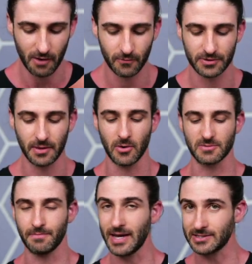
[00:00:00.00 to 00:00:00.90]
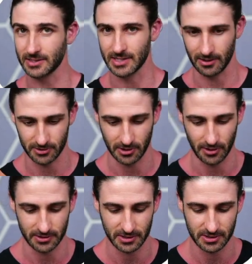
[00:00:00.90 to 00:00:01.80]
off with the most basic Taylor
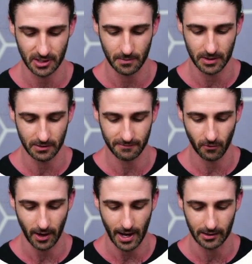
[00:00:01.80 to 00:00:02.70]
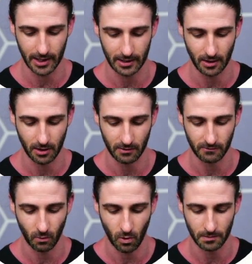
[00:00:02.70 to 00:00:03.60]
series. This is going to be for ln
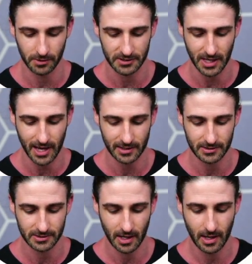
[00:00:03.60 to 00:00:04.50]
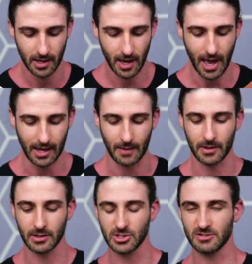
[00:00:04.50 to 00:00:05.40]
of 1 plus x. And I'm
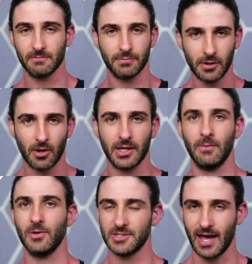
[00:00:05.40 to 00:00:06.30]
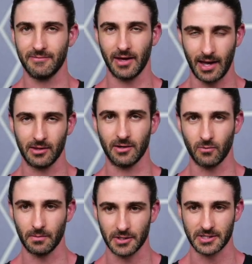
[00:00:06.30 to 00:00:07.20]
going to just plug in once I have that ln of
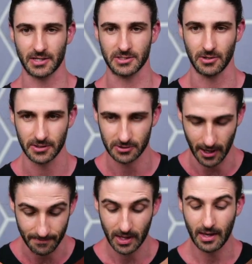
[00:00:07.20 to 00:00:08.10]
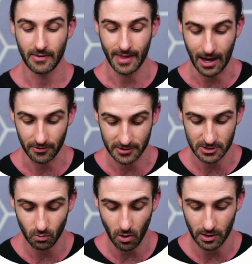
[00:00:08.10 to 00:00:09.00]
1 plus x series, okay? Now, this
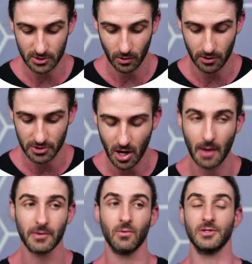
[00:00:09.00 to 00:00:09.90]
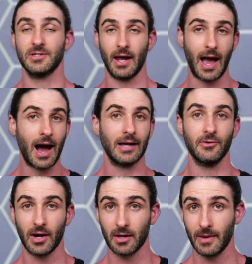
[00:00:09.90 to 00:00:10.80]
is one. It's one of those common ones that I
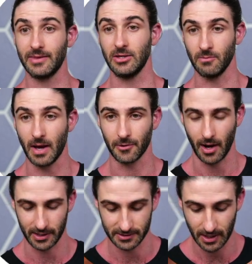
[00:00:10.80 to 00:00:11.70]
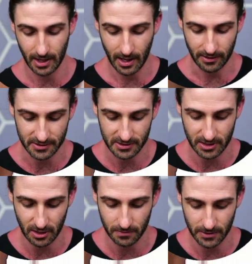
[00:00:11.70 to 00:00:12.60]
highly recommend that you memorize. This is
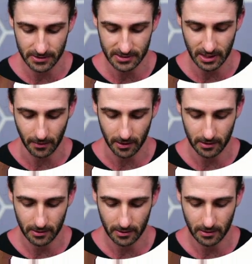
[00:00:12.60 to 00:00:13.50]
going to be sigma